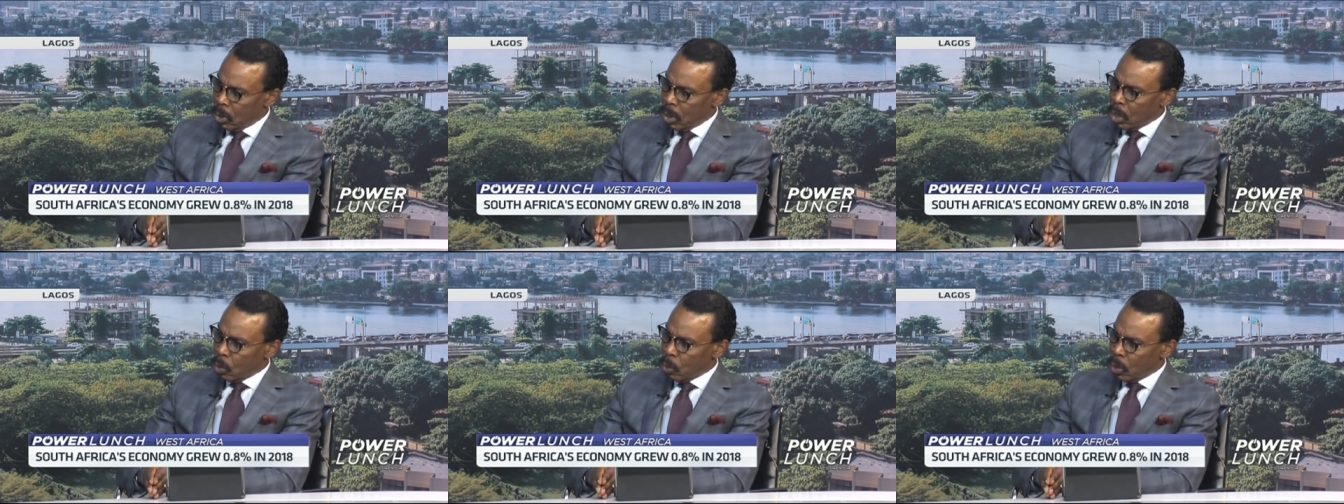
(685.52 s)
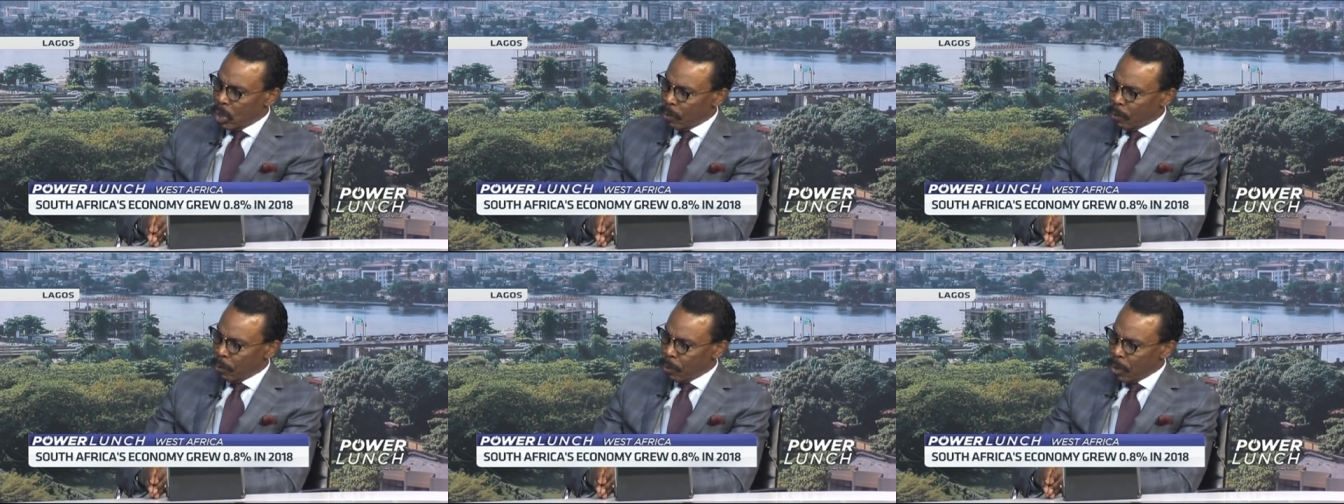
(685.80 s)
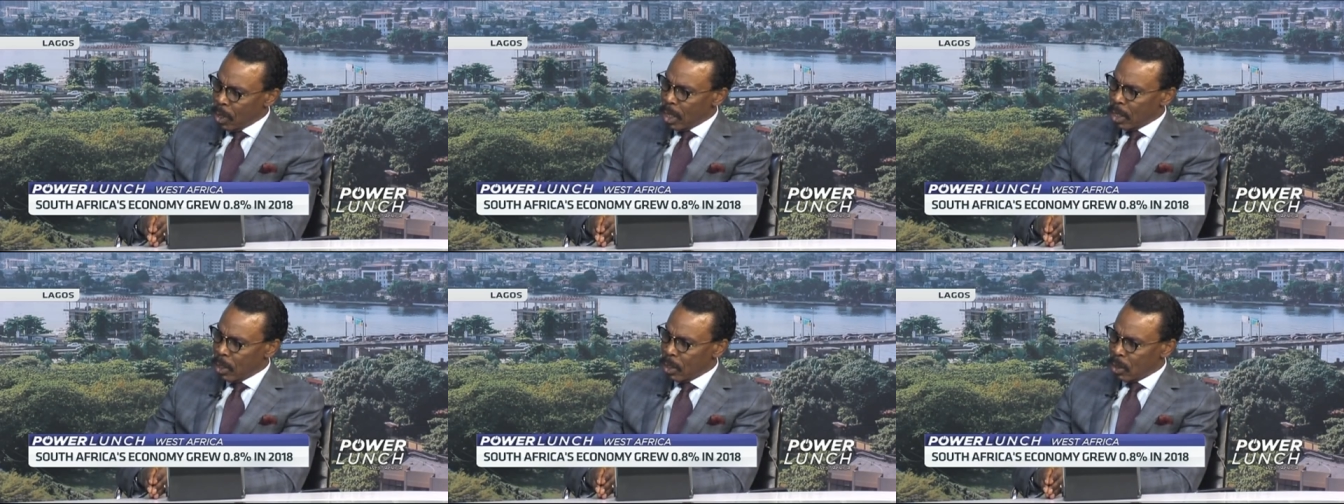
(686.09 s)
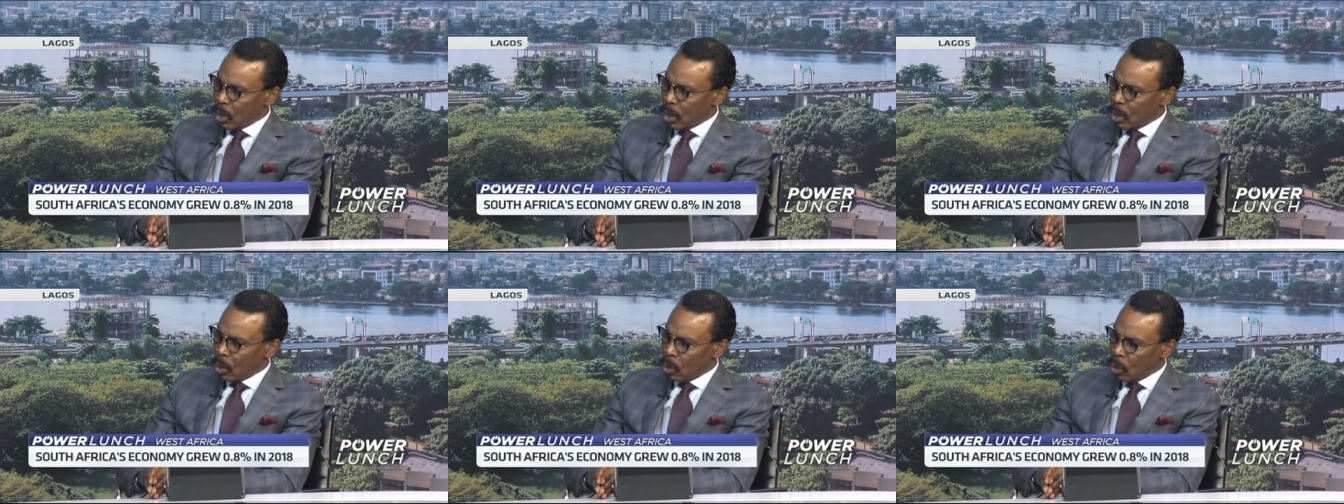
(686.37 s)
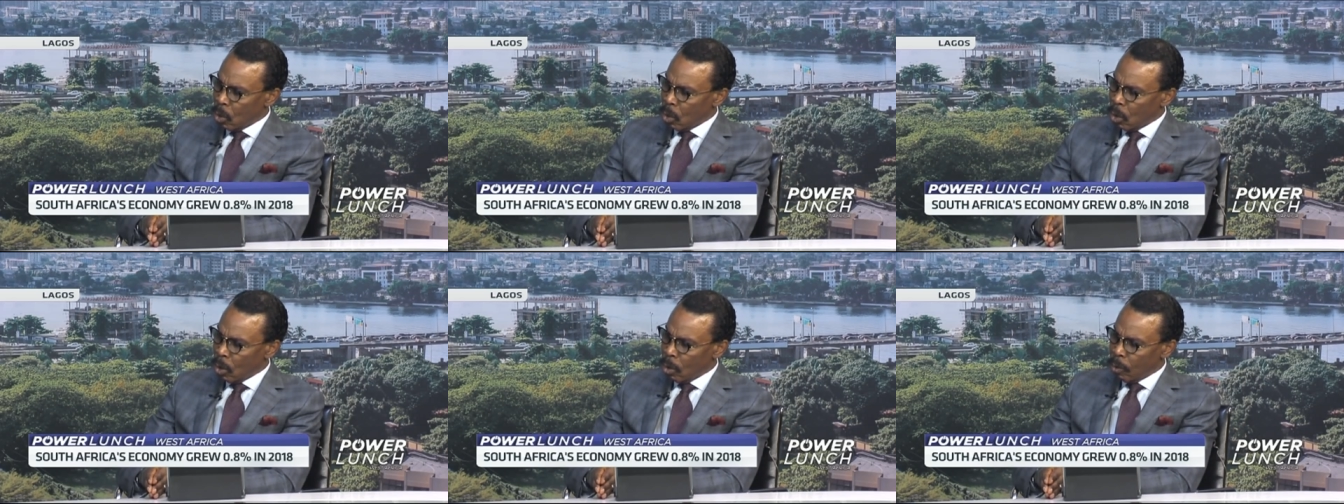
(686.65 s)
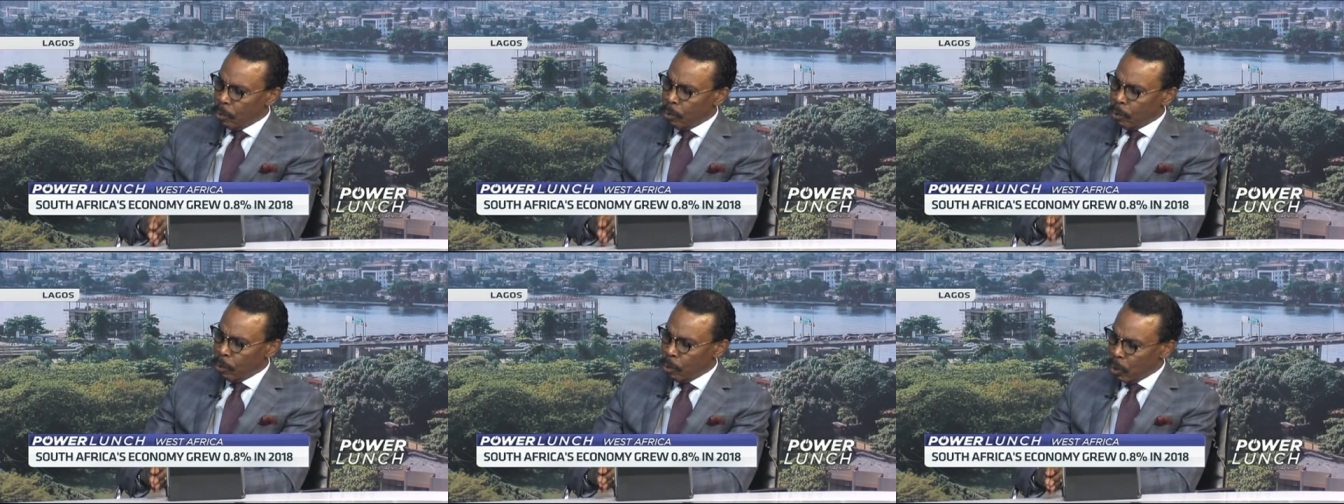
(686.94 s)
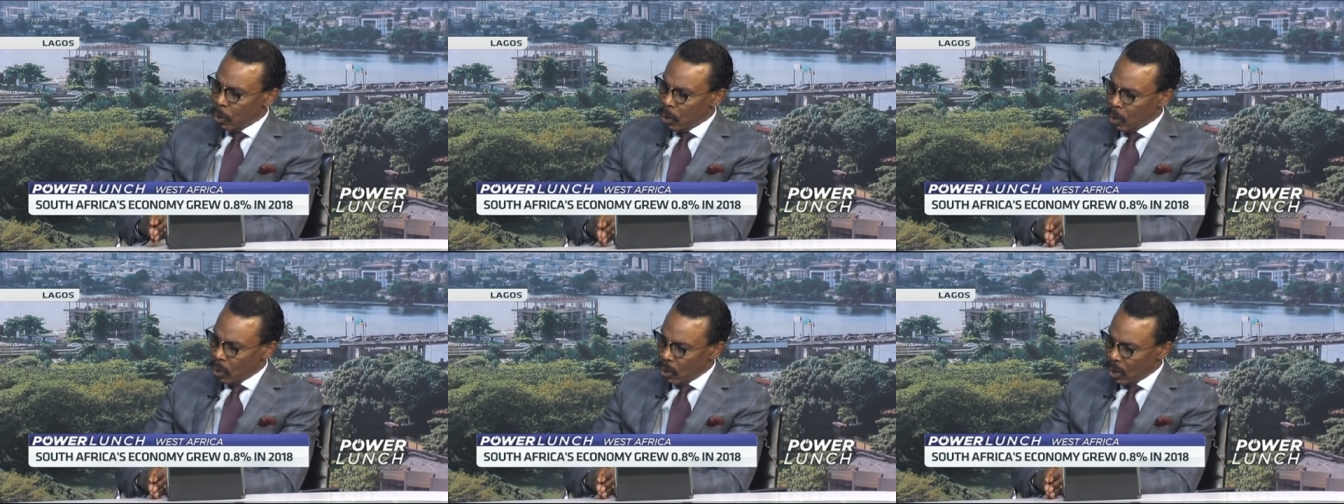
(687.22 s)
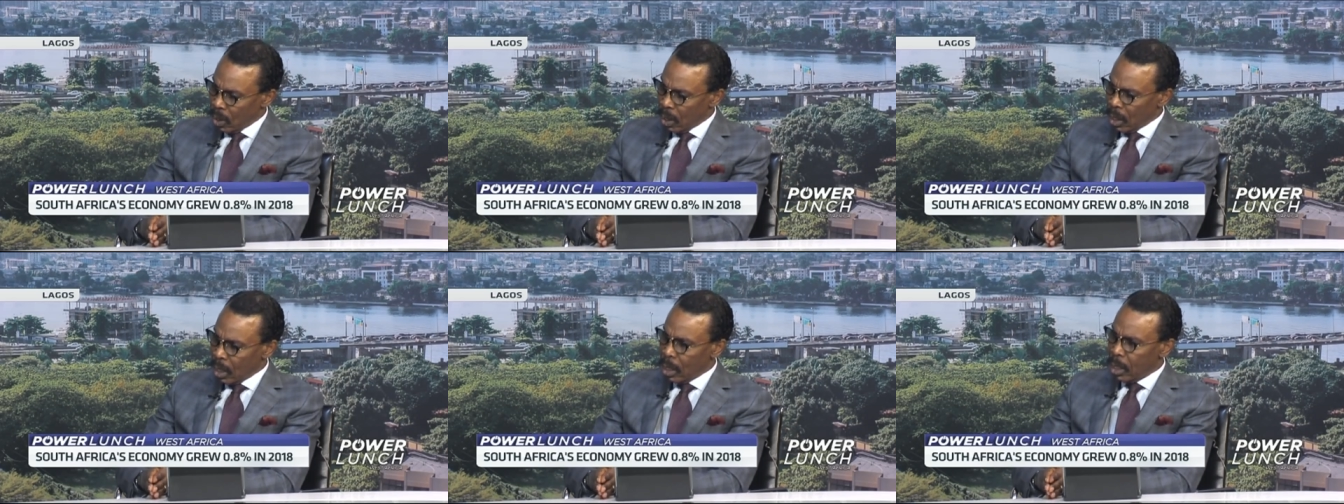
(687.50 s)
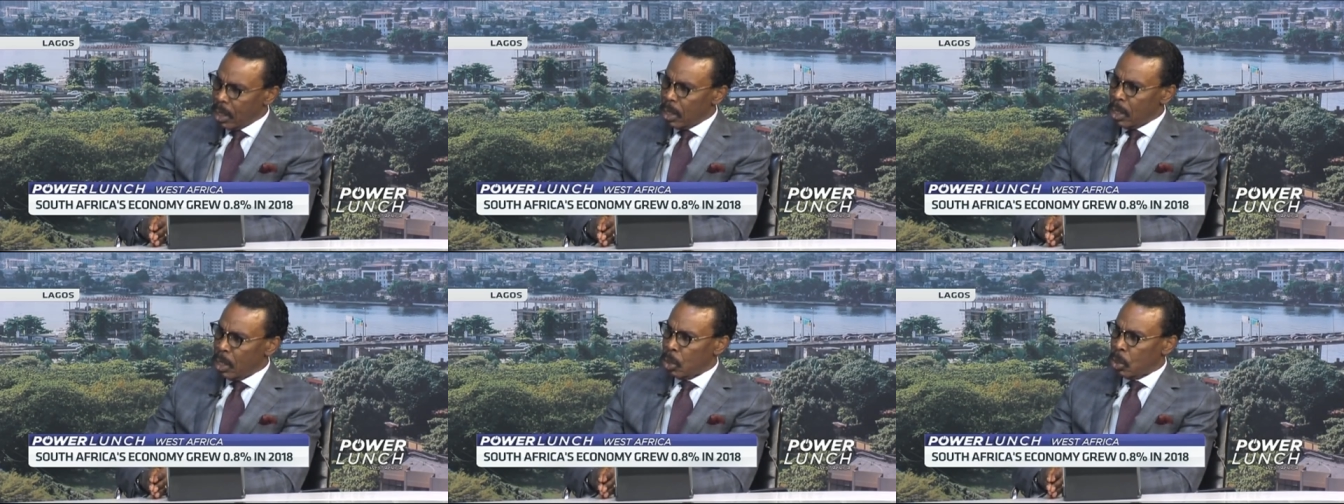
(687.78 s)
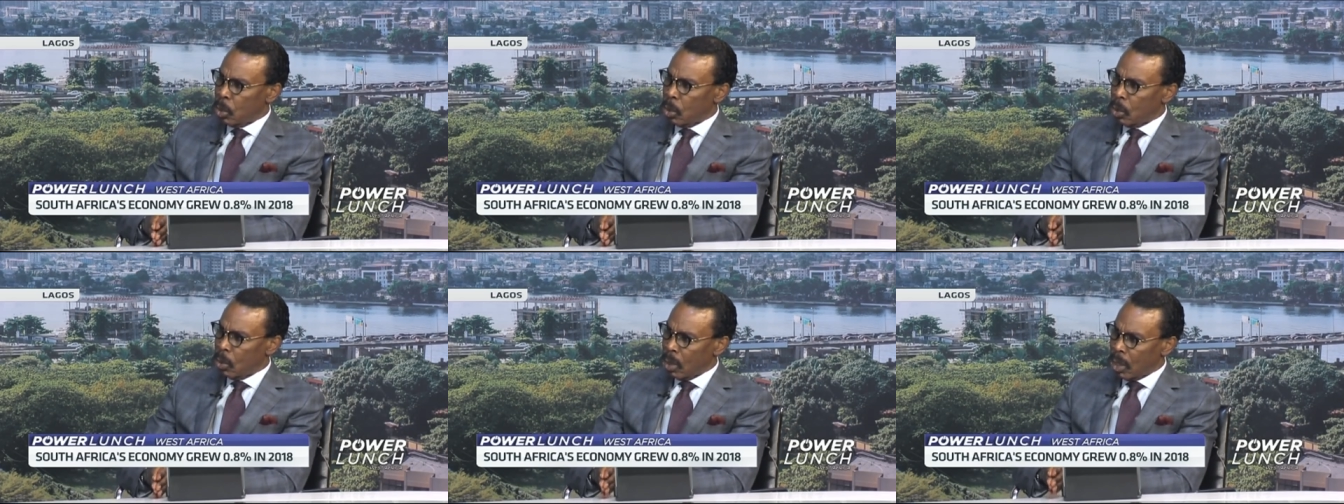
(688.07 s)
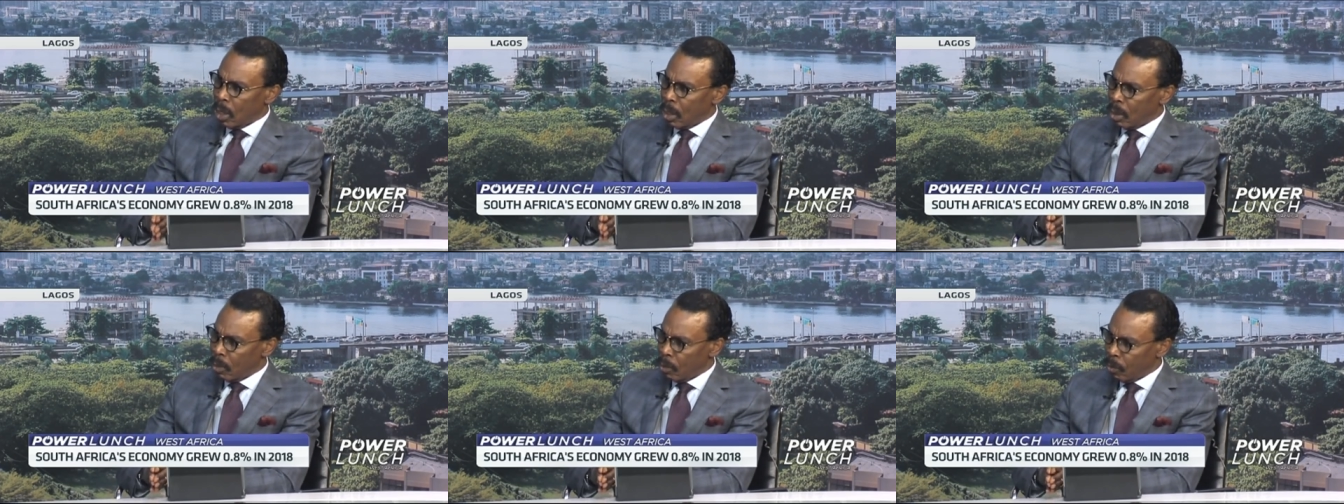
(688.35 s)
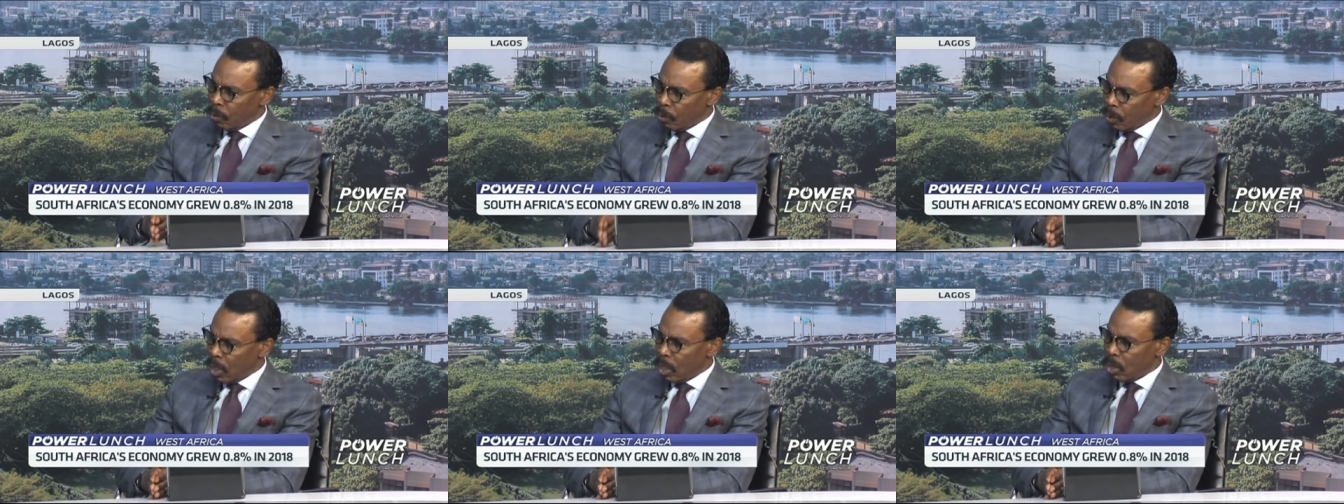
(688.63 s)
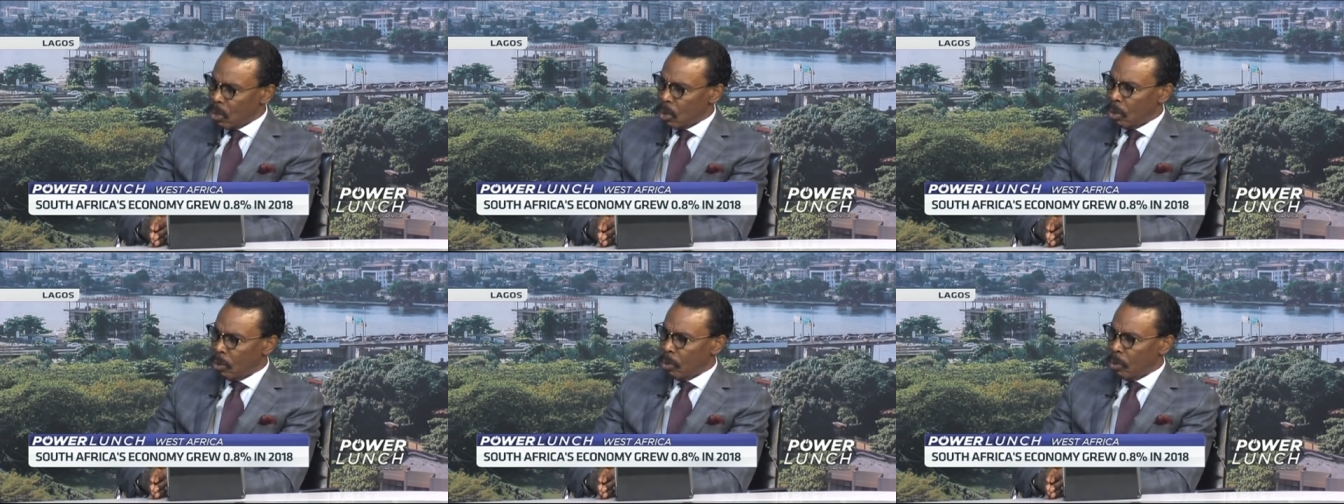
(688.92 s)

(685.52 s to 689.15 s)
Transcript: deal with the fears of alienation and fears